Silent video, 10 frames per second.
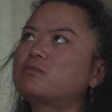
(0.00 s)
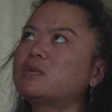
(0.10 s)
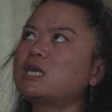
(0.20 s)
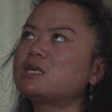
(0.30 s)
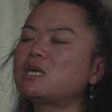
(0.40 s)

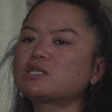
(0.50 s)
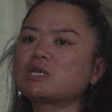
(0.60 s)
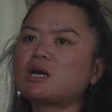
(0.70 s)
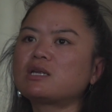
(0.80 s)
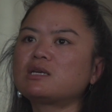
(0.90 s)
engage
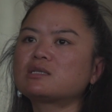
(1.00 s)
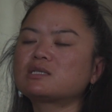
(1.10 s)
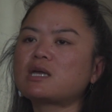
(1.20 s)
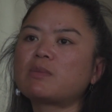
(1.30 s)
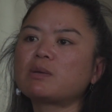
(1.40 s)
an
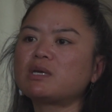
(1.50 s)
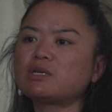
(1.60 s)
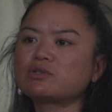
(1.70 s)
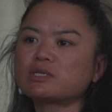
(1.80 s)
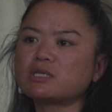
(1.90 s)
audience that might be
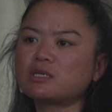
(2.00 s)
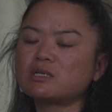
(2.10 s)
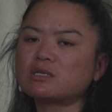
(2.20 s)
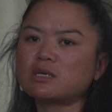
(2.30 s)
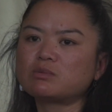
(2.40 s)
interested
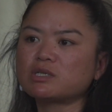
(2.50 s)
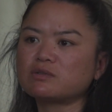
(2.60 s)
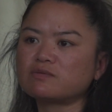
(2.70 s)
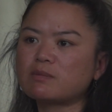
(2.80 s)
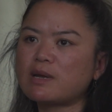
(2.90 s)
in the subject
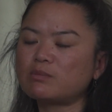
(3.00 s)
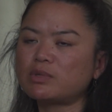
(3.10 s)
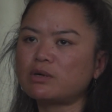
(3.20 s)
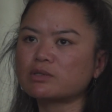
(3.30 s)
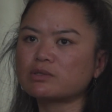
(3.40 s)
of Tibet,
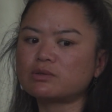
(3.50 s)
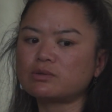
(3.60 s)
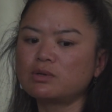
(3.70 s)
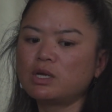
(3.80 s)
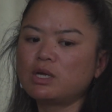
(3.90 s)
but also,